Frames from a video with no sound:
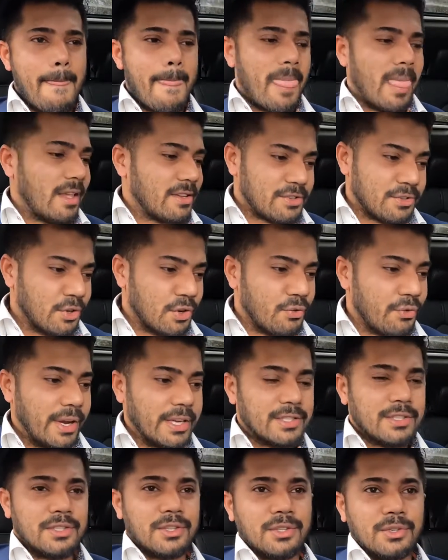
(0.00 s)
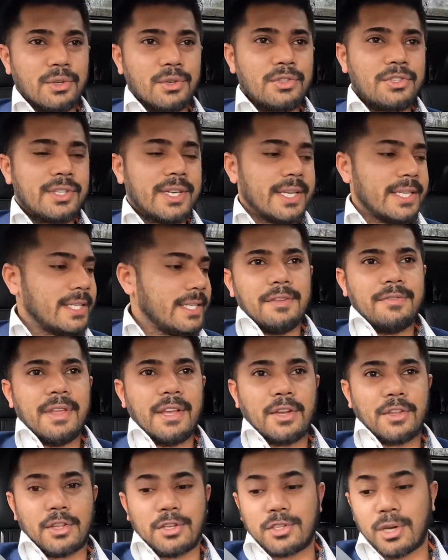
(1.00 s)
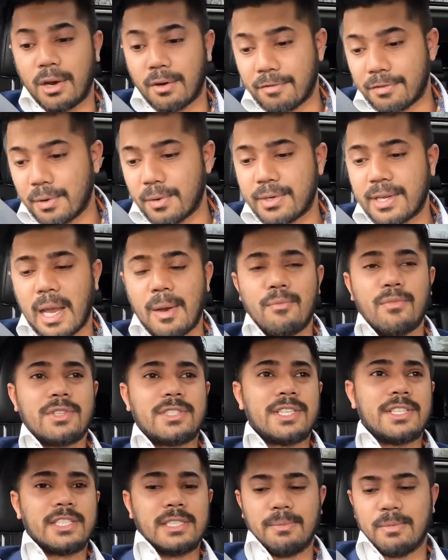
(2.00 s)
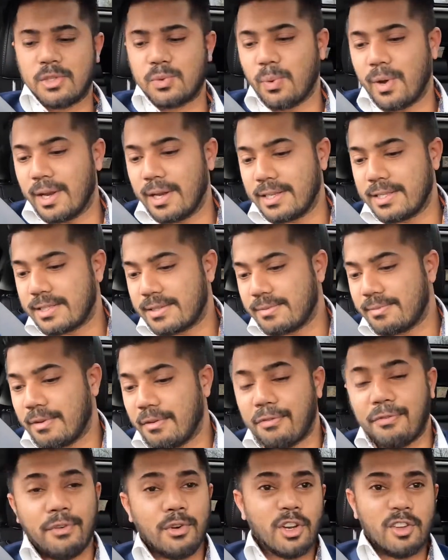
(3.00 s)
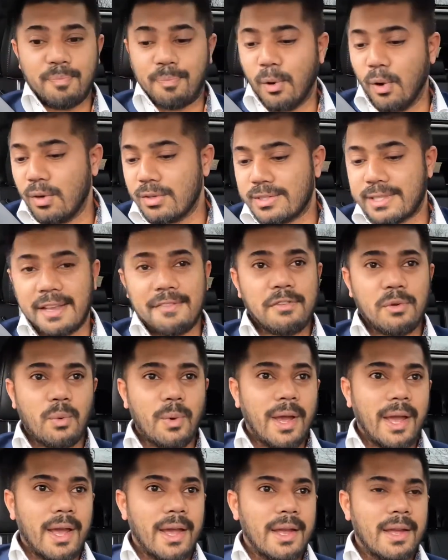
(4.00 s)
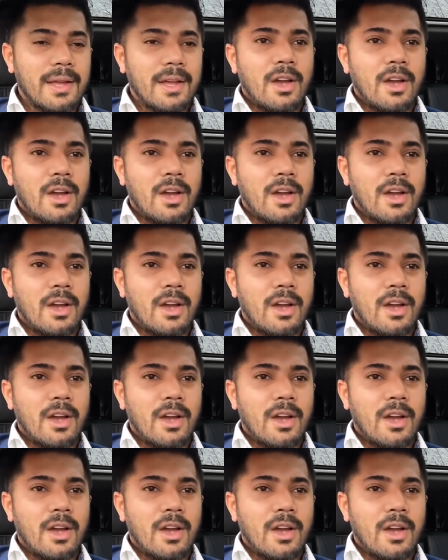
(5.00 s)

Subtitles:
There's no reason to nudge it. You've then got the top view camera system as well. It's full of buttons everywhere.